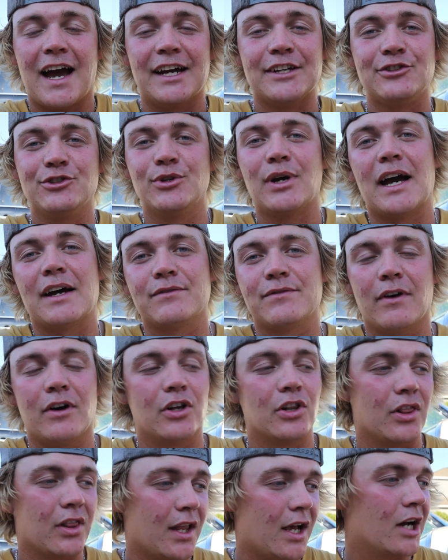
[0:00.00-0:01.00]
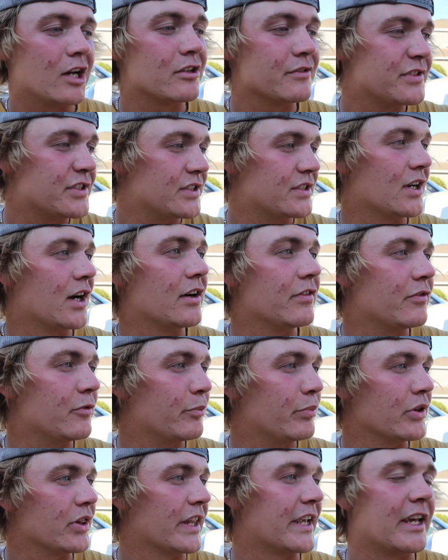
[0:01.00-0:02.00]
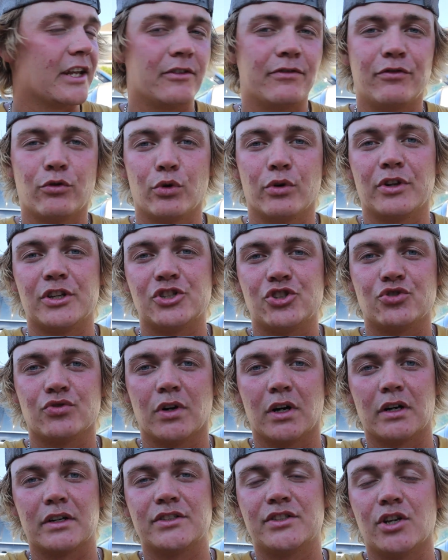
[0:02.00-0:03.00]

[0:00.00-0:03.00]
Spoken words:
I do have a lot of stuff planned for this truck.